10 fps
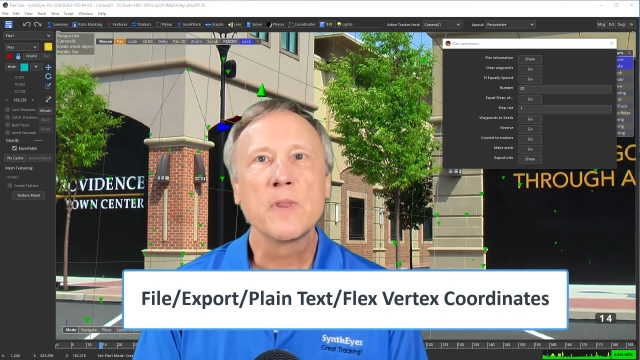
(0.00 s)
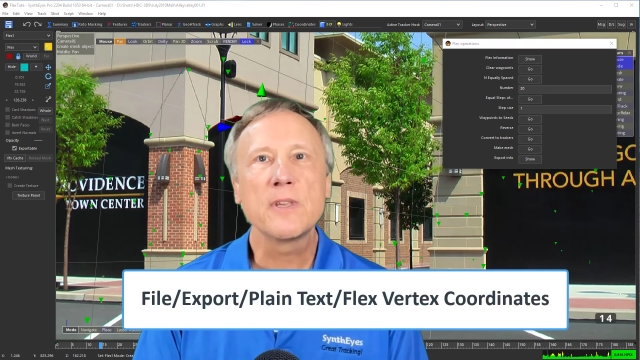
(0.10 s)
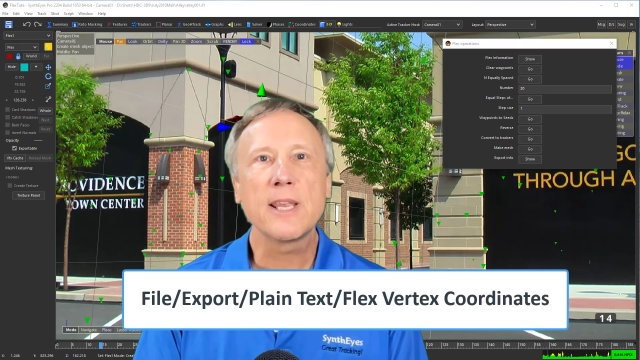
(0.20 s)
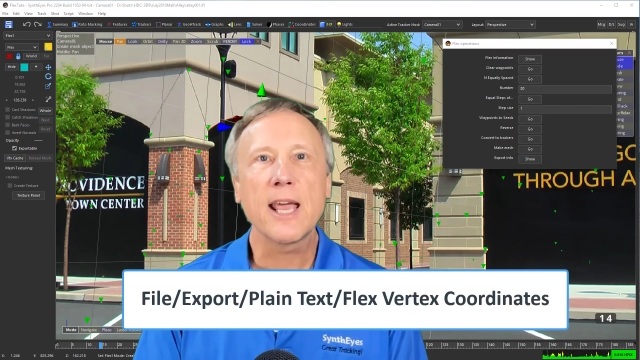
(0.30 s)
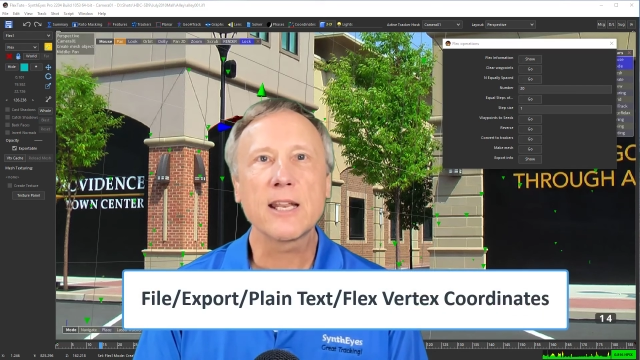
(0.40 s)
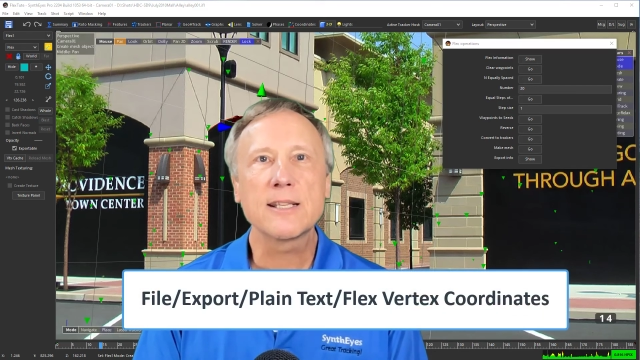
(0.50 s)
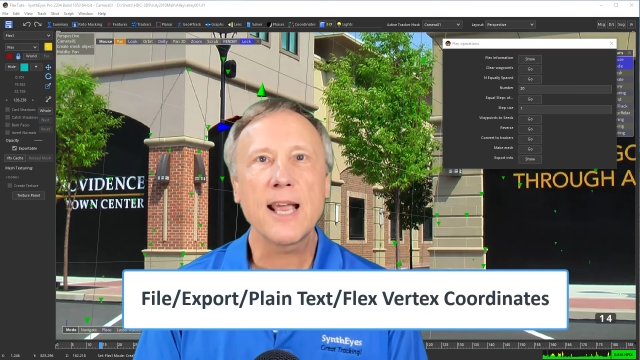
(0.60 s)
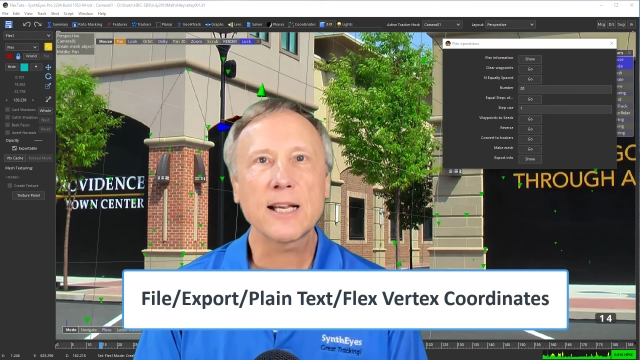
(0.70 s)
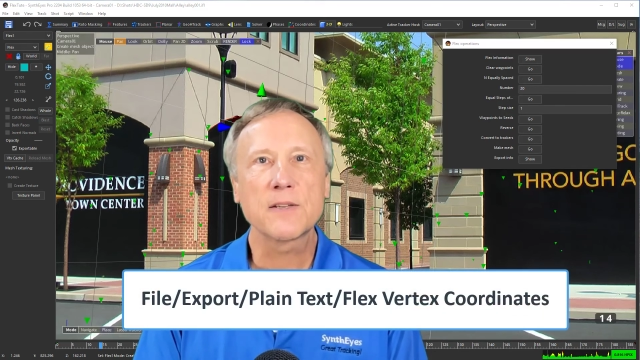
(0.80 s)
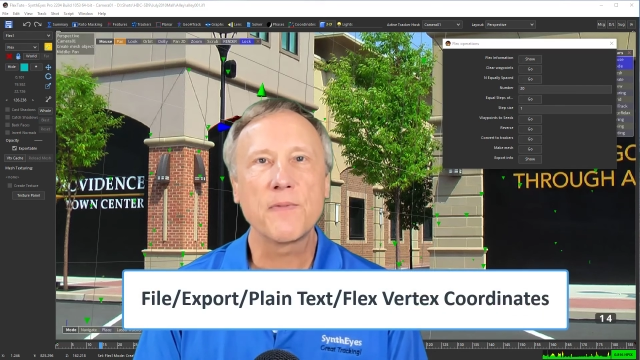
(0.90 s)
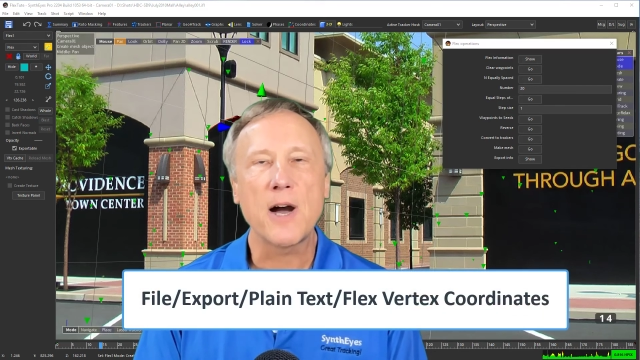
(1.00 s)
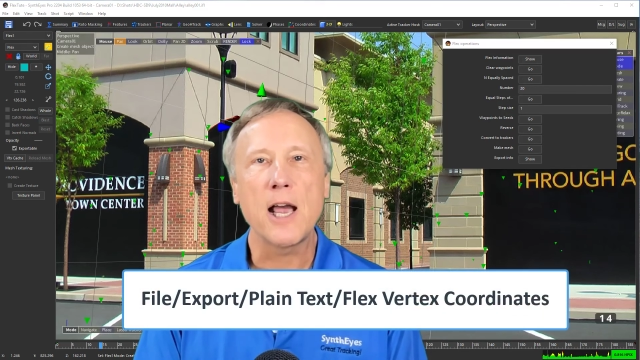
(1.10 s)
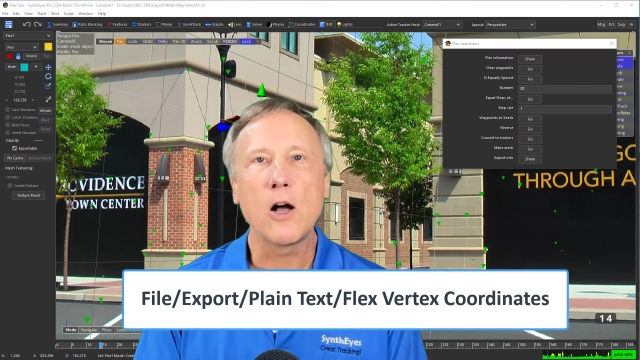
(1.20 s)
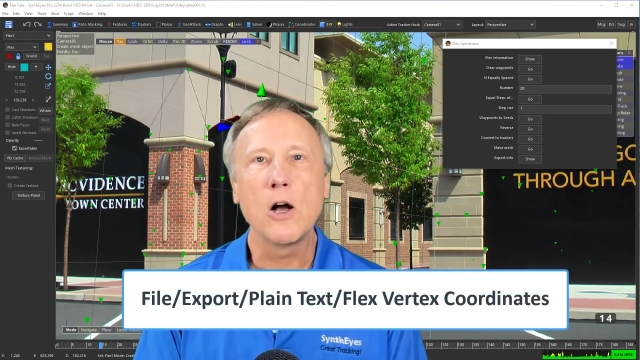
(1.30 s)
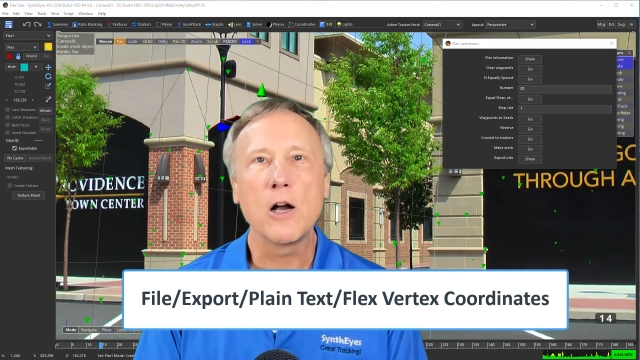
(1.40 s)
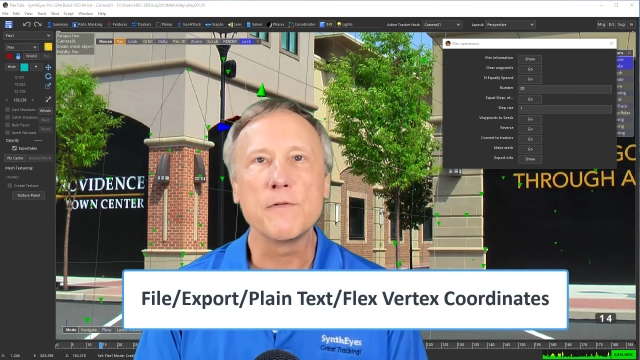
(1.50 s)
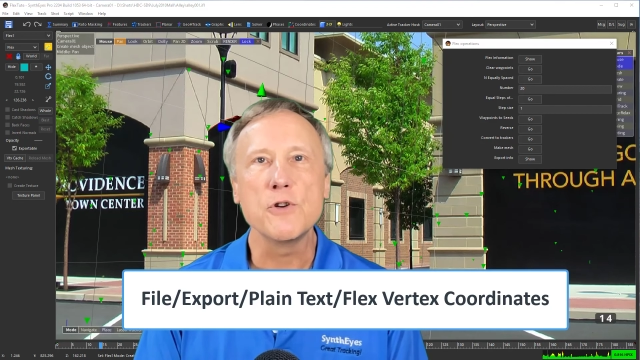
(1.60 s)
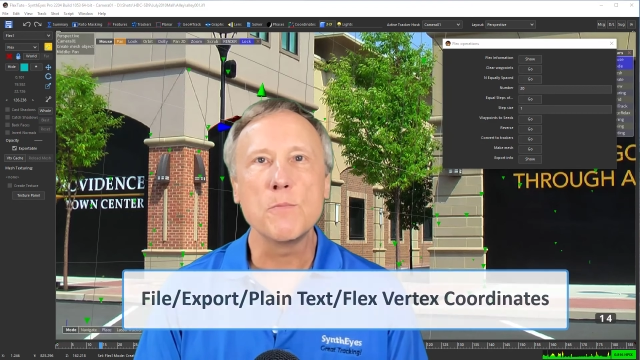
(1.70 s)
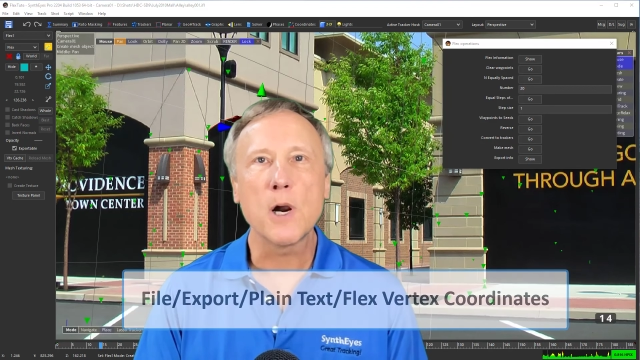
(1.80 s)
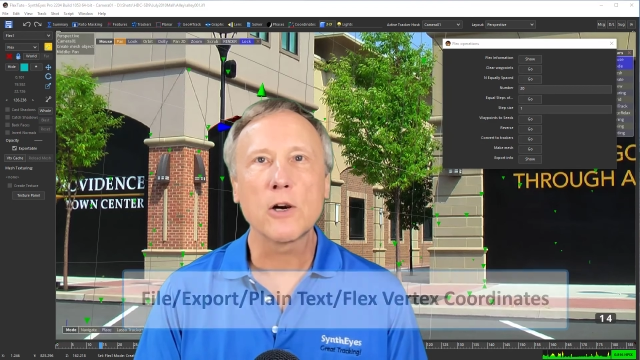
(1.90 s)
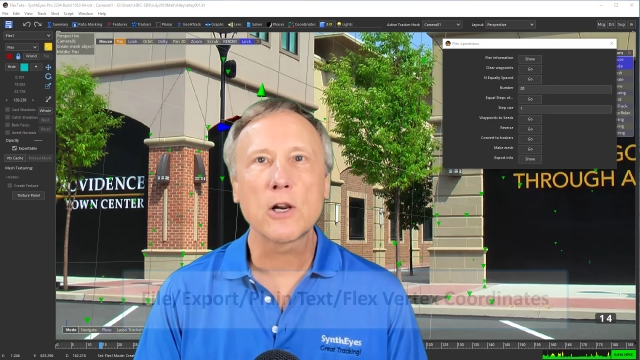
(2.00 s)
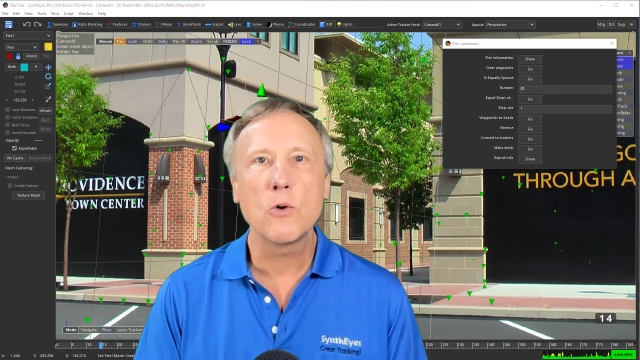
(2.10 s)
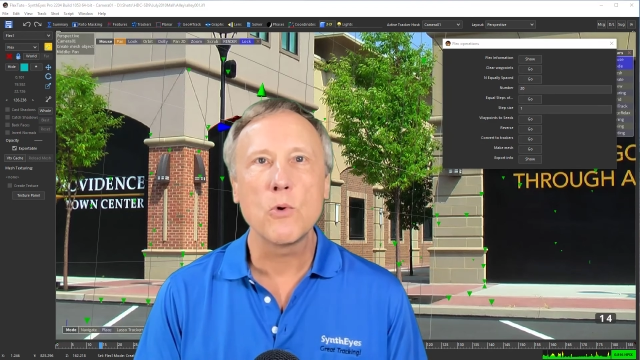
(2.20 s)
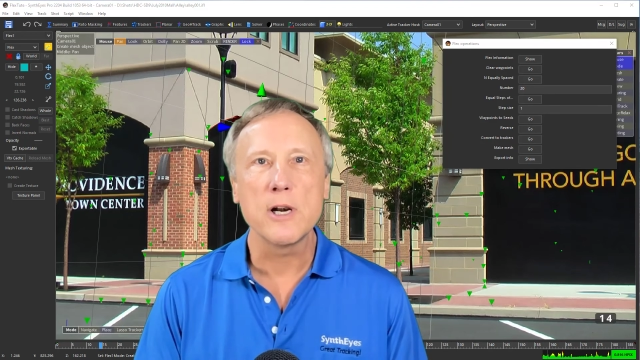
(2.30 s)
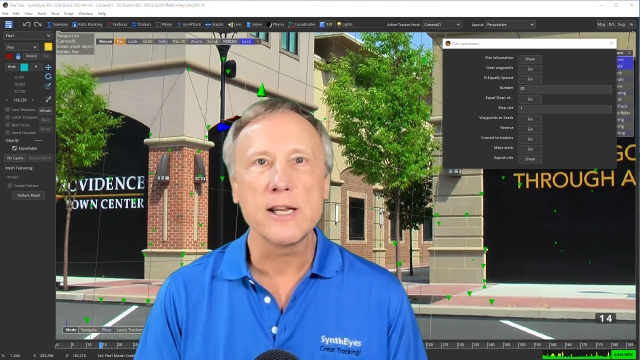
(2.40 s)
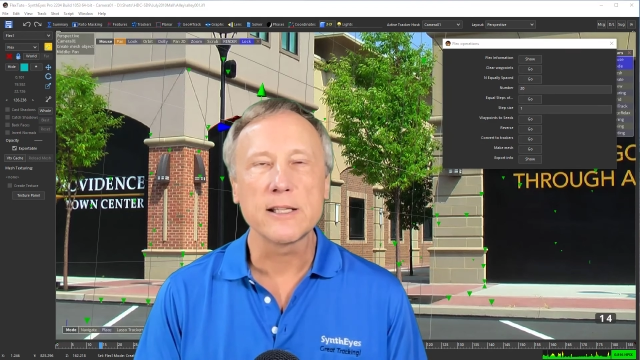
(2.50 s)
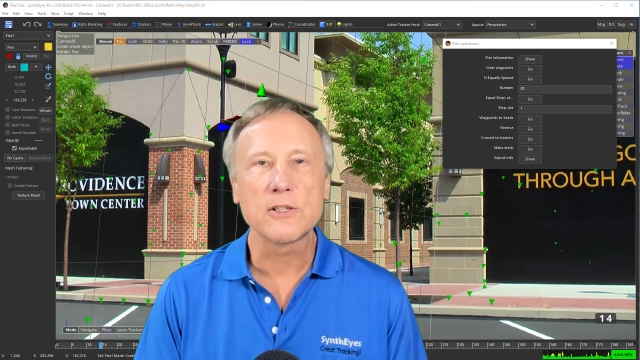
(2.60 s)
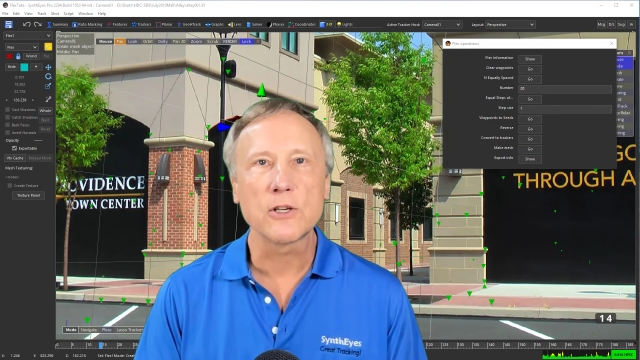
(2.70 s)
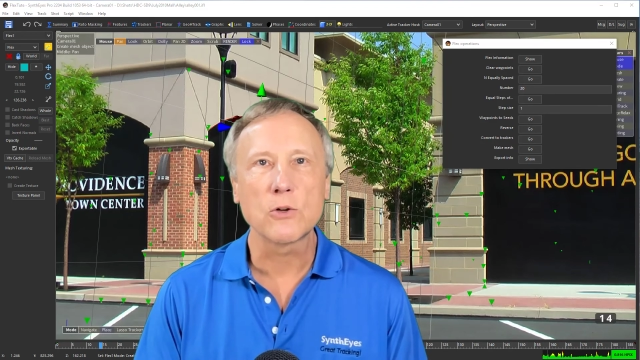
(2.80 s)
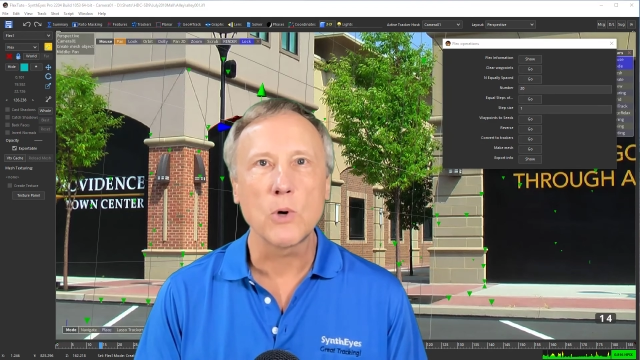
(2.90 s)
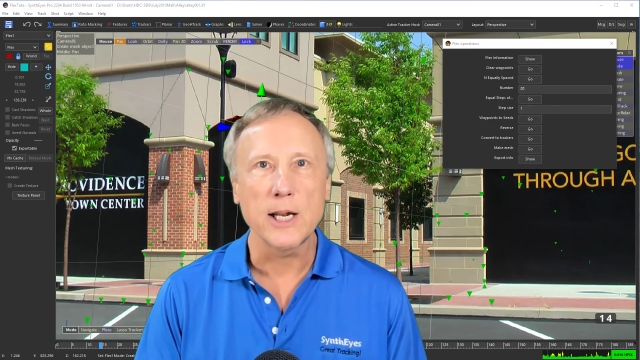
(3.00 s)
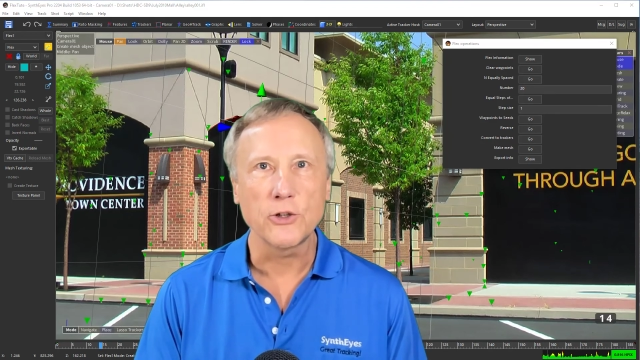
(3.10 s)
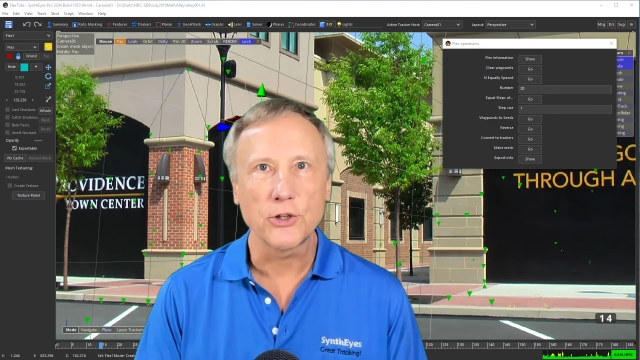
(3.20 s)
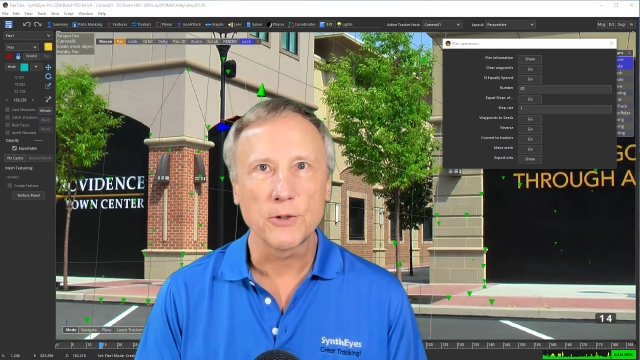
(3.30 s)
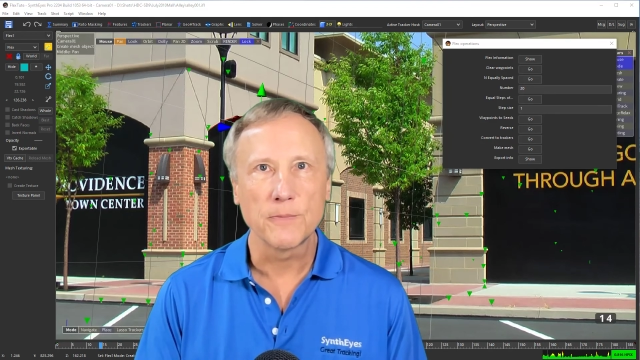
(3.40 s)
to get a text file of numeric coordinates to crunch.